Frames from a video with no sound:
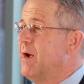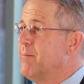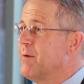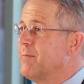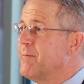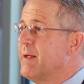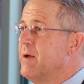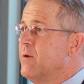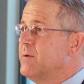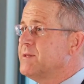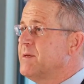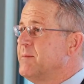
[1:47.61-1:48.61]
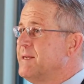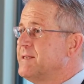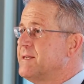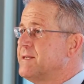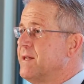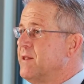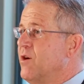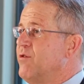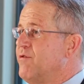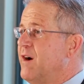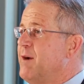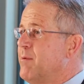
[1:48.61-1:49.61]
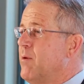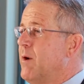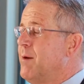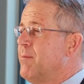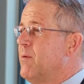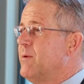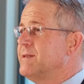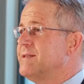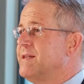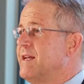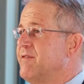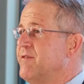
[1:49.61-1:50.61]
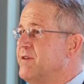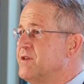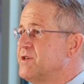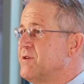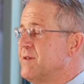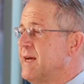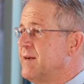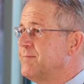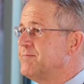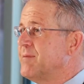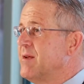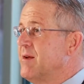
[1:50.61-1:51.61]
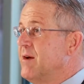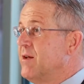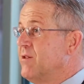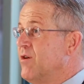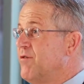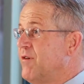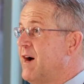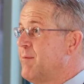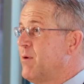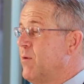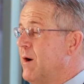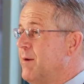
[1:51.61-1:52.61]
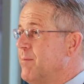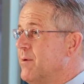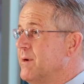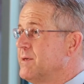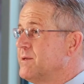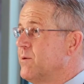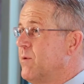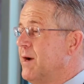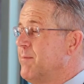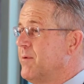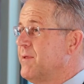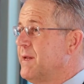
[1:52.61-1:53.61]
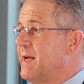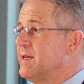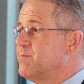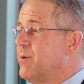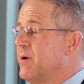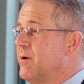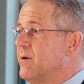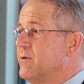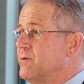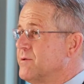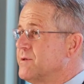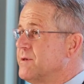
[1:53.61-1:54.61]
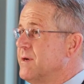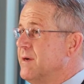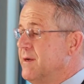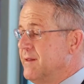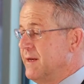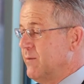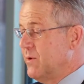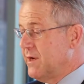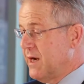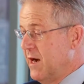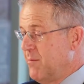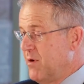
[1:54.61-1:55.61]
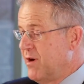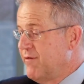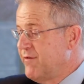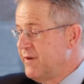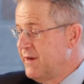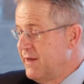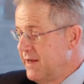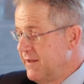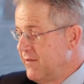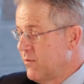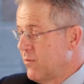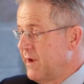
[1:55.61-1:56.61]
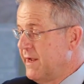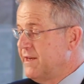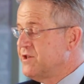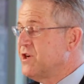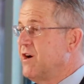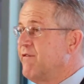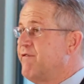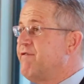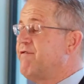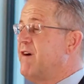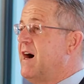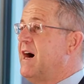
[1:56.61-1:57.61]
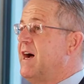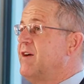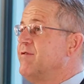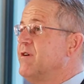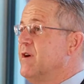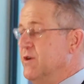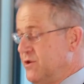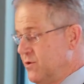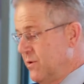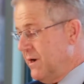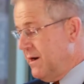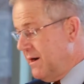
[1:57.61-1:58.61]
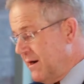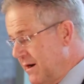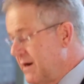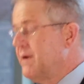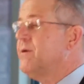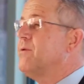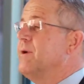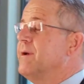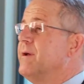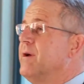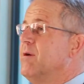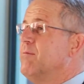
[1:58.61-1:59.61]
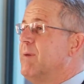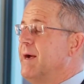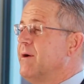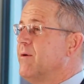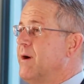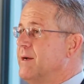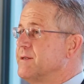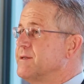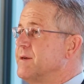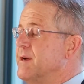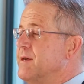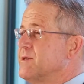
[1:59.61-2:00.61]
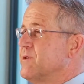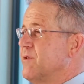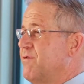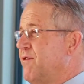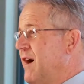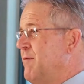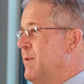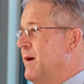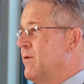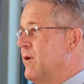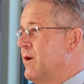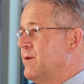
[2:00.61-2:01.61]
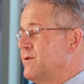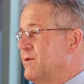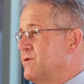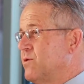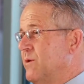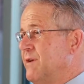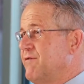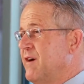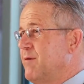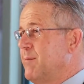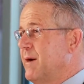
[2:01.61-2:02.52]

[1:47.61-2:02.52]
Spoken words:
wiper. When somebody says a low fiber wiper, what's the definition of that? A low fiber wiper is a wiper that has particles that would come off it in the range of 5 to 100 microns. So the 5 micron to 25